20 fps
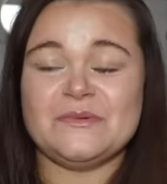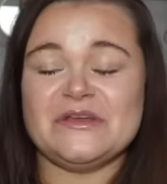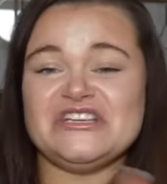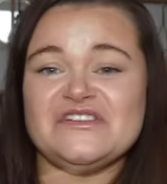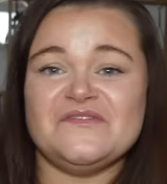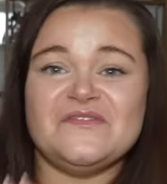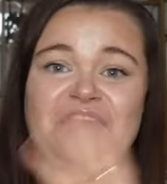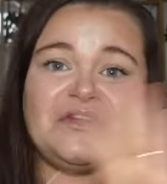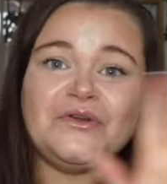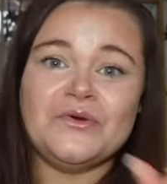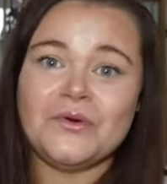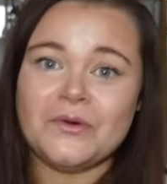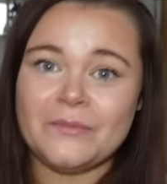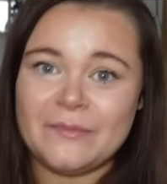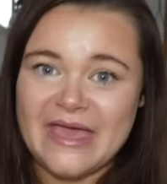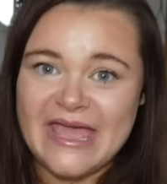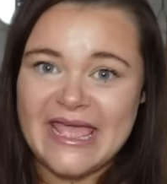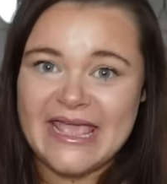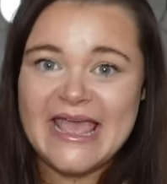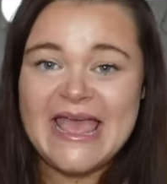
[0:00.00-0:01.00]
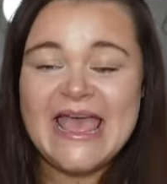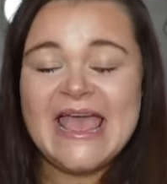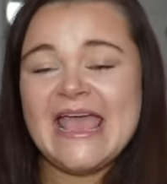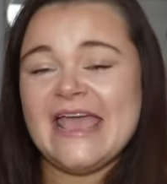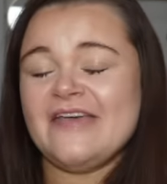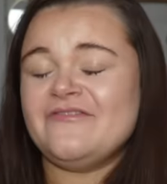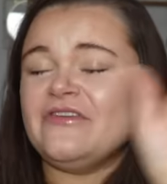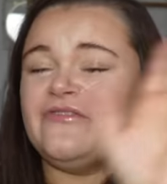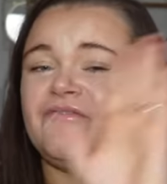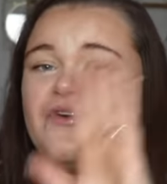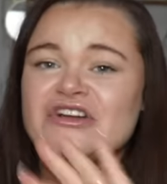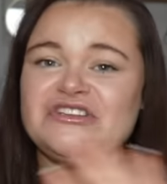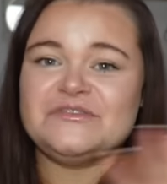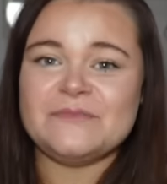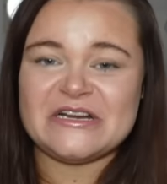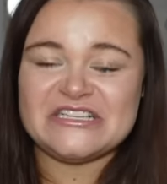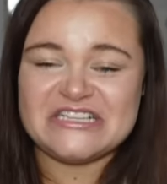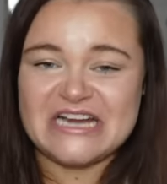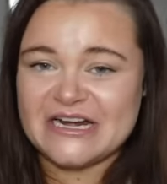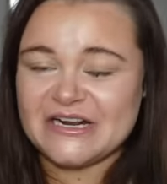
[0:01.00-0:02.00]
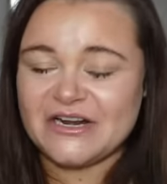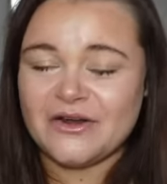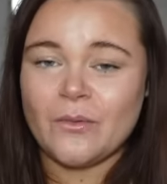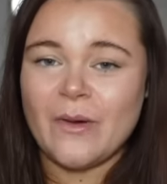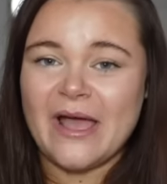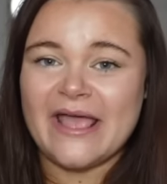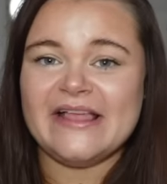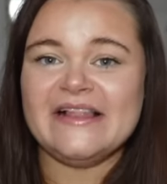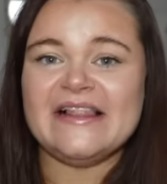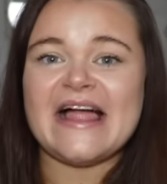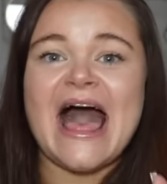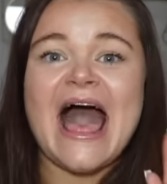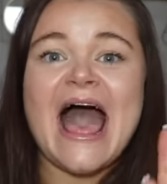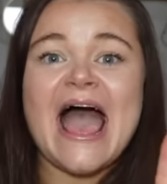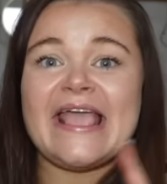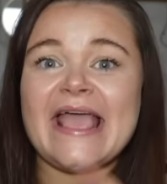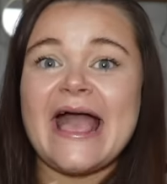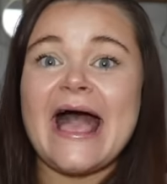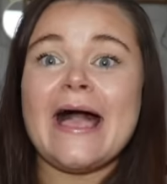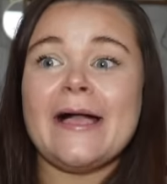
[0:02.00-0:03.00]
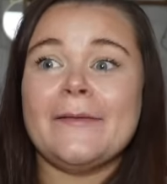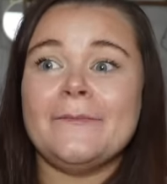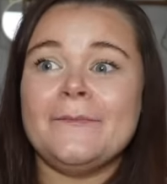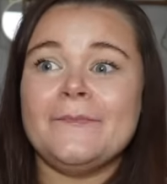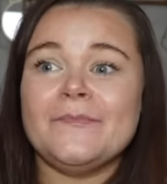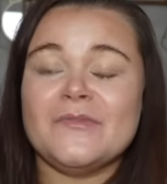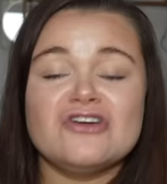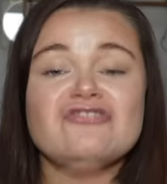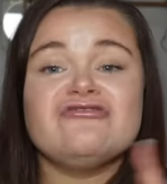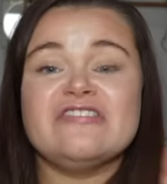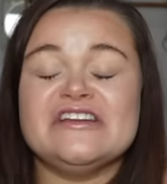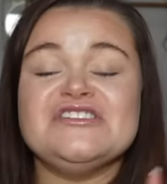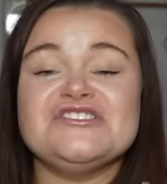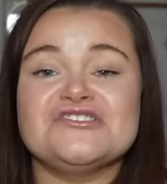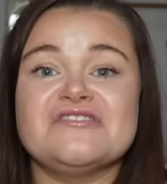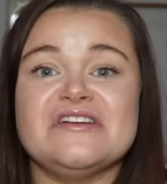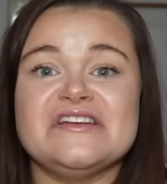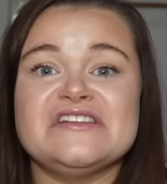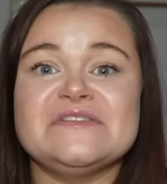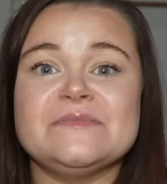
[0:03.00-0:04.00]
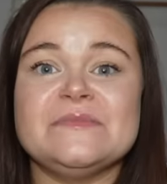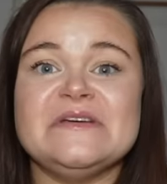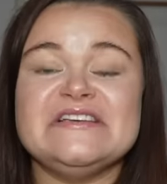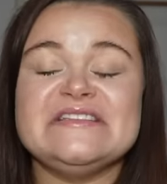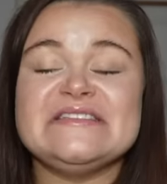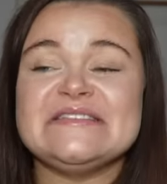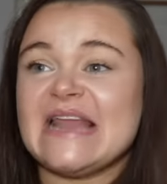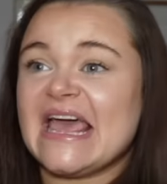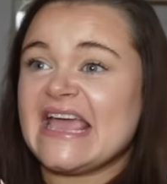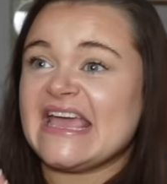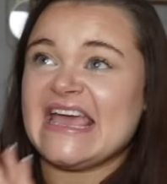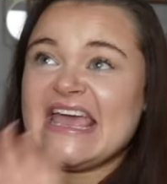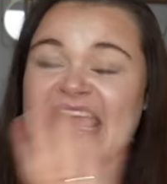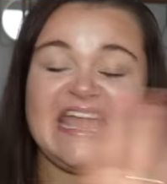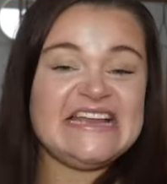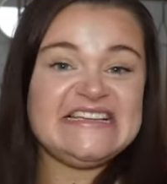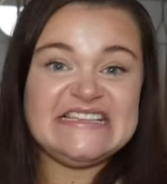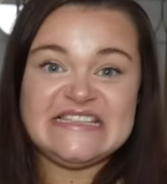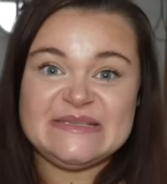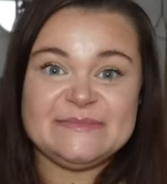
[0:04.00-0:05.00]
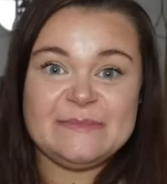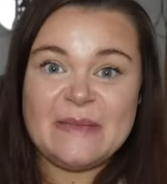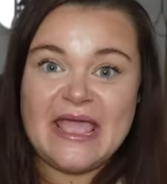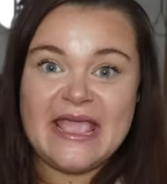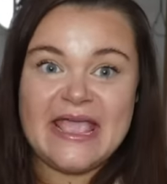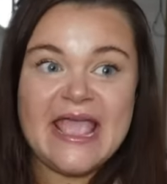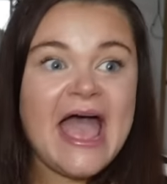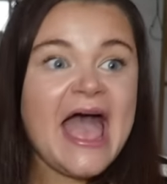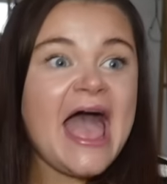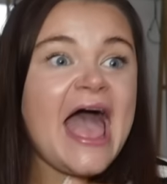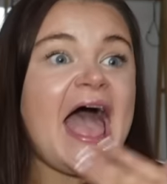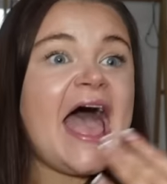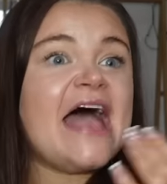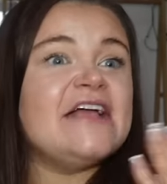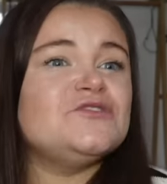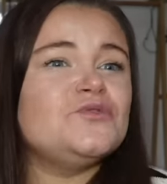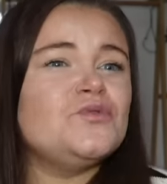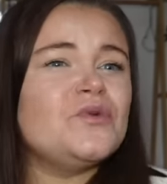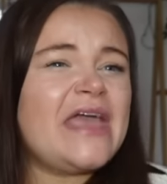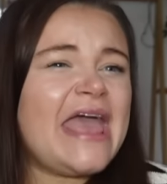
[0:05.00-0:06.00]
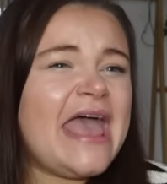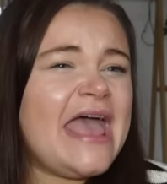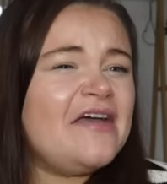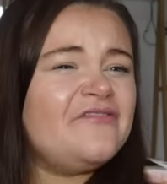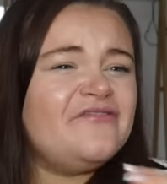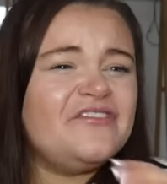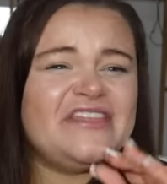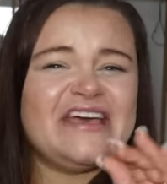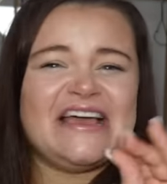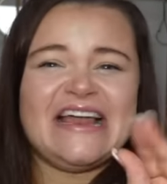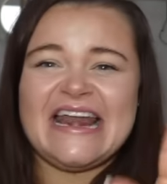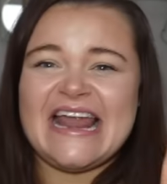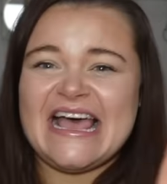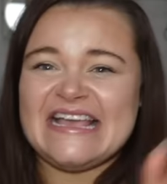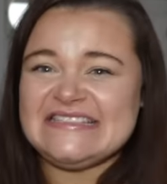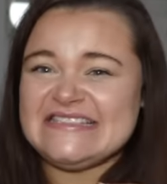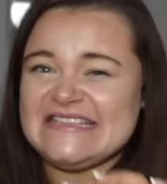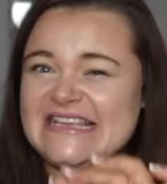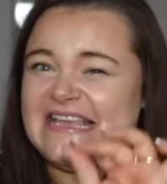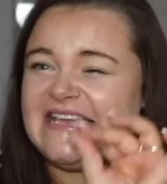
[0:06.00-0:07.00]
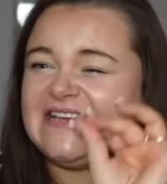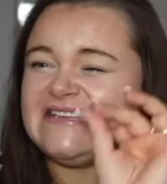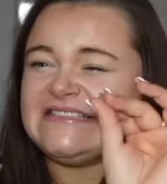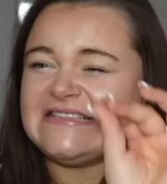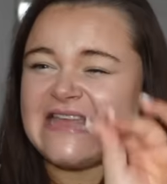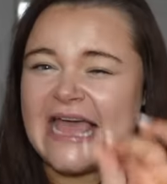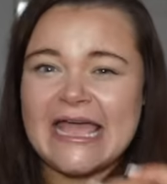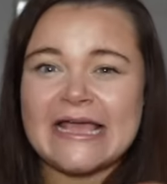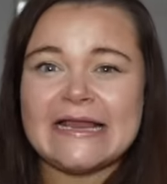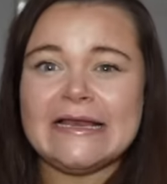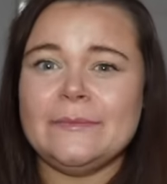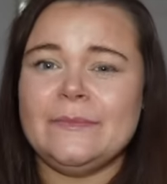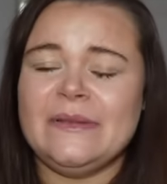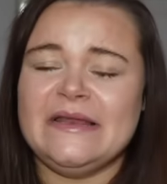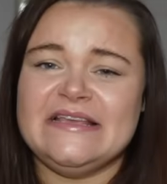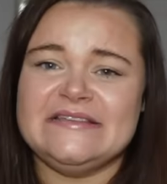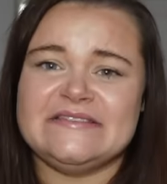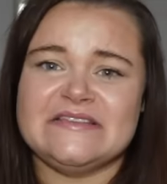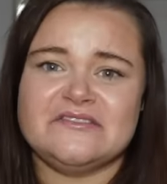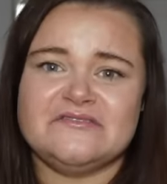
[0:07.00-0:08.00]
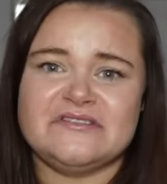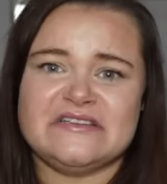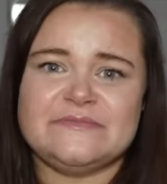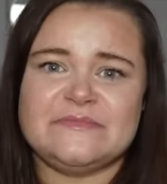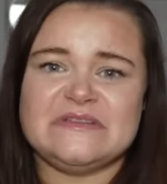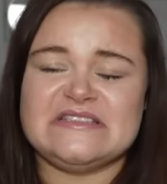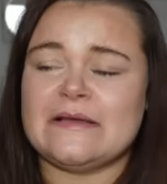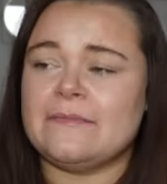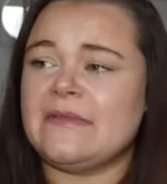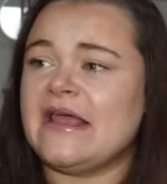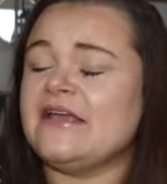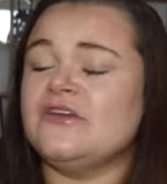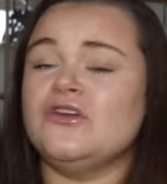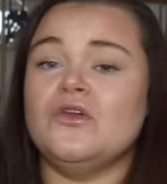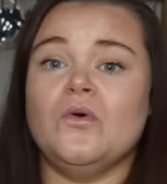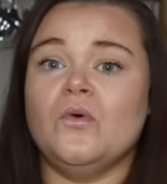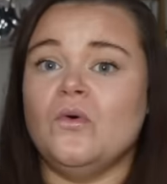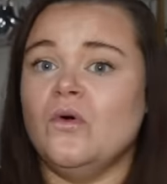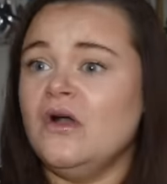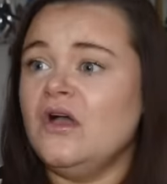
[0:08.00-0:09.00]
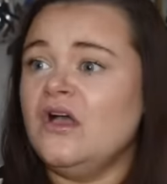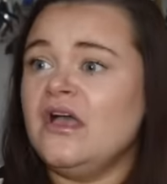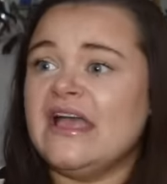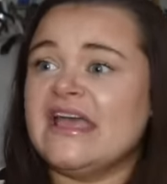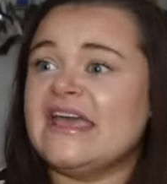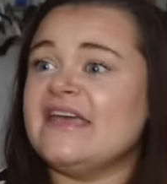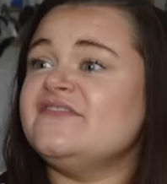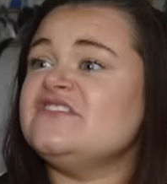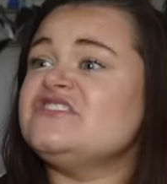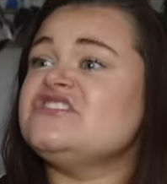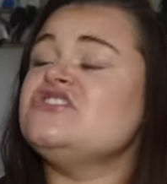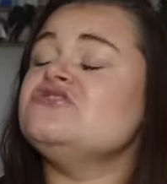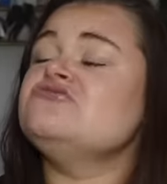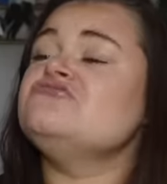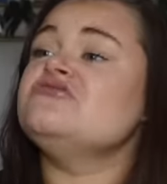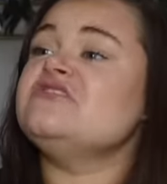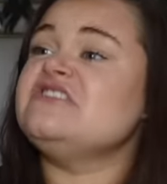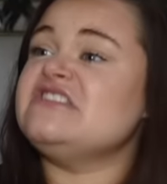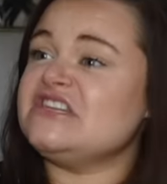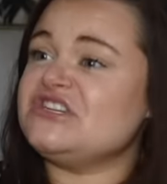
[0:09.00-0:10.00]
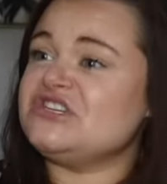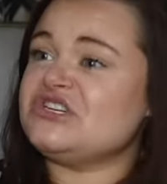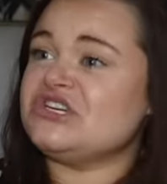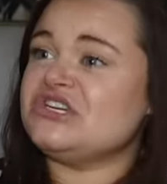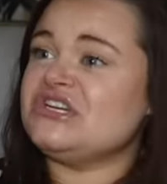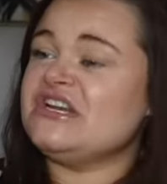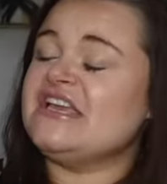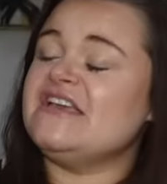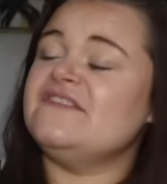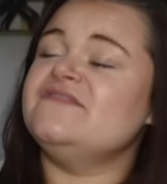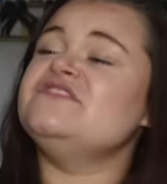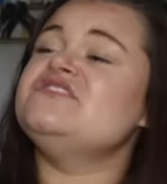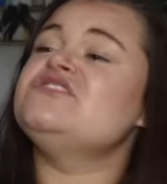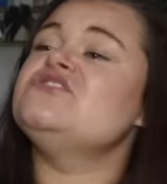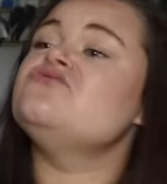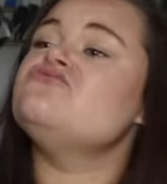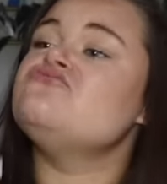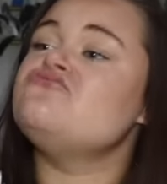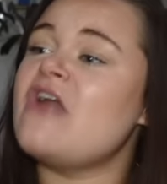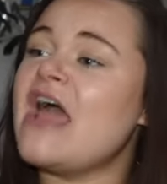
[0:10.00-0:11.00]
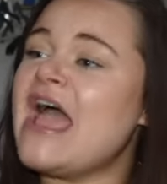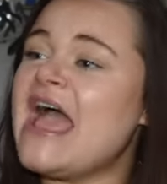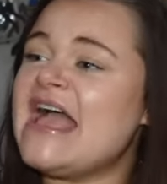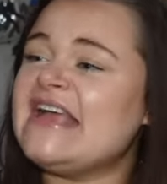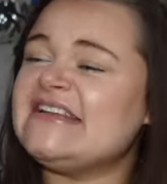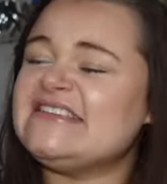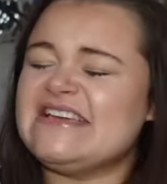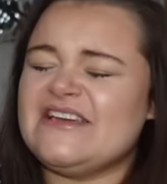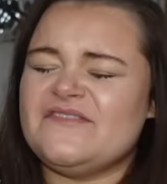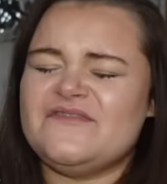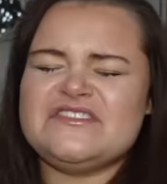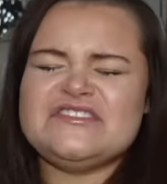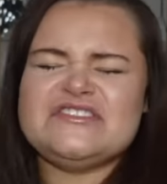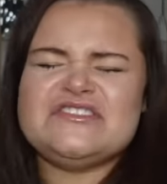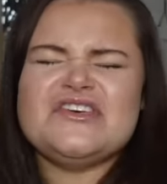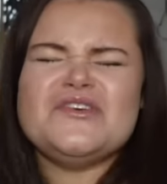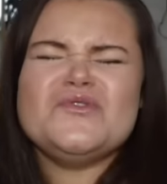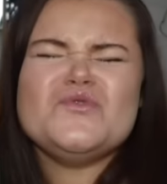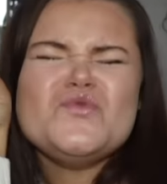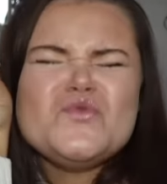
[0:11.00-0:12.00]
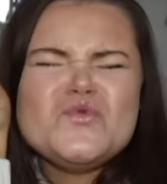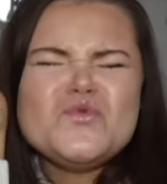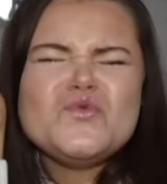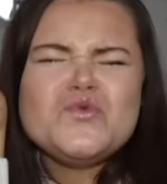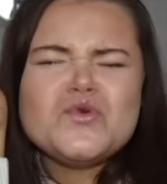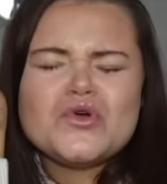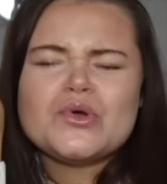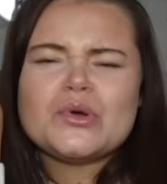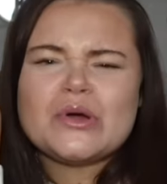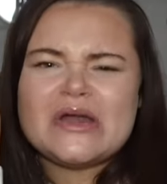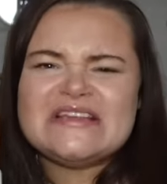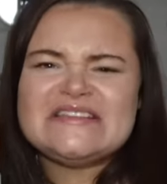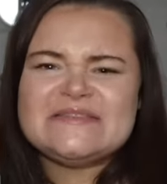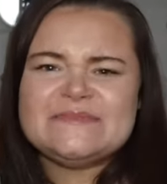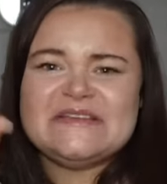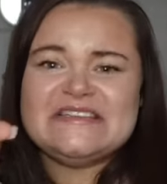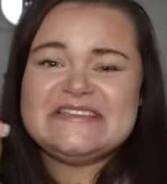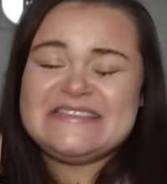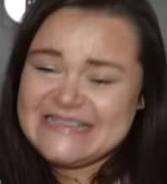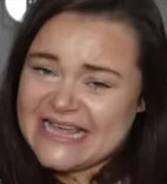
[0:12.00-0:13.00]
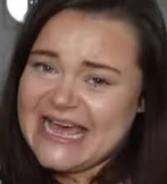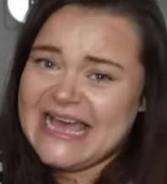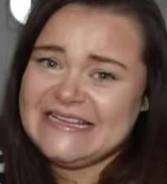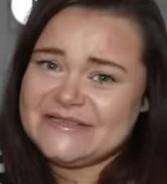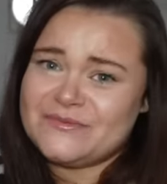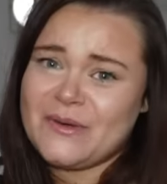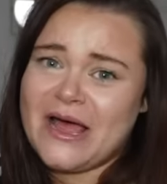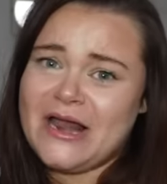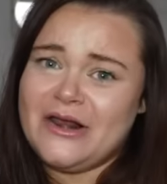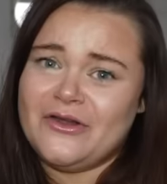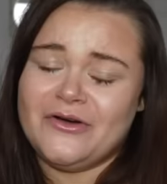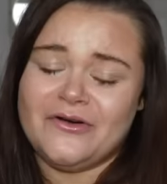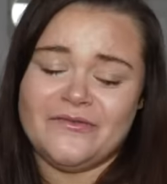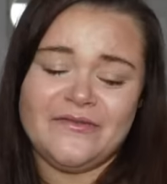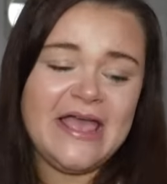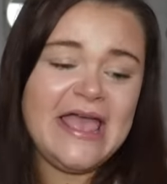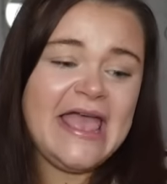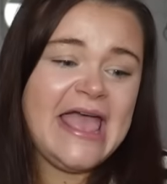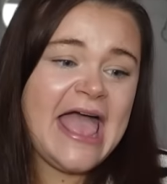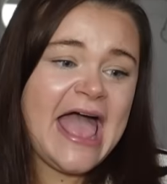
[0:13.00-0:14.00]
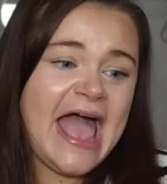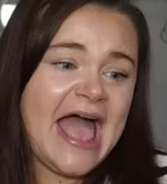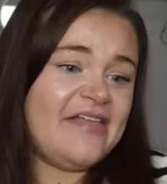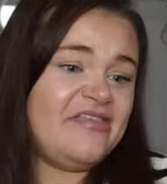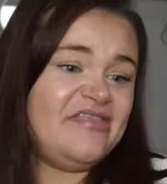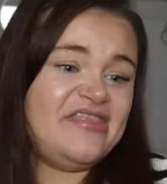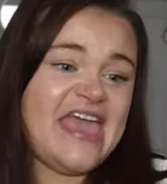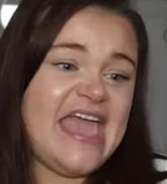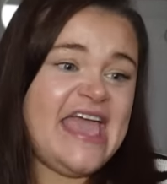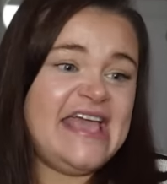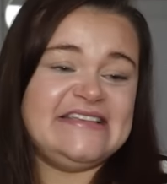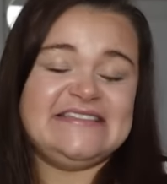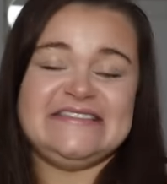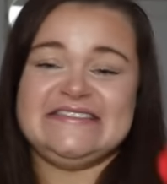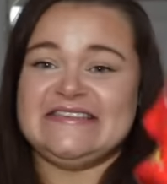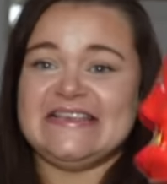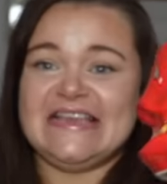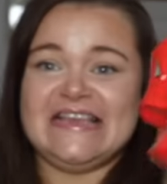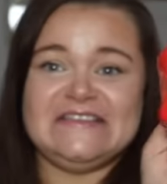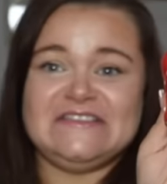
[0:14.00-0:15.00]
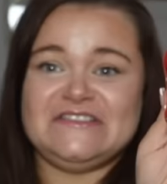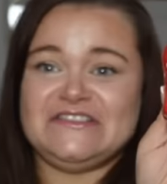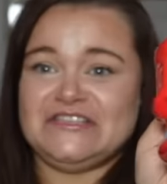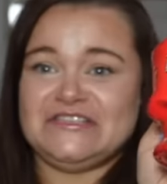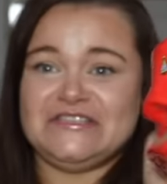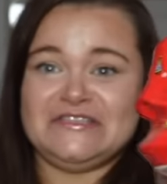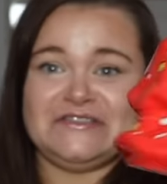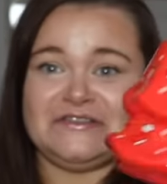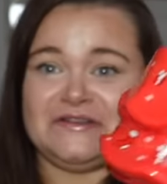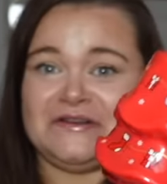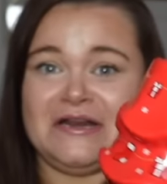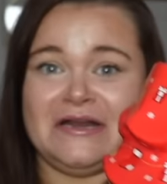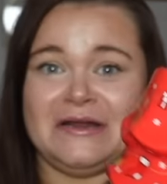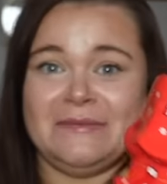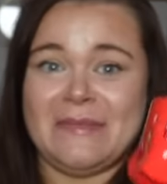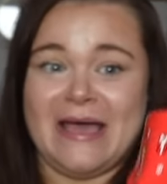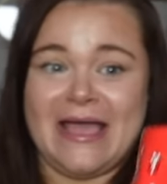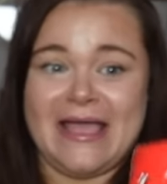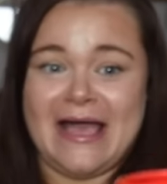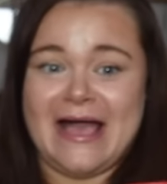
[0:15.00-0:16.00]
which if you know me, if you've watched my channel a while, I am cringe Christmas. Like, it is me. I don't care for the classy, aesthetically pleasing Christmas. I'm like, no. Give us the tradition, give us the red, give us the, ooh, Christmas. That is what I love. And this is just stunning in my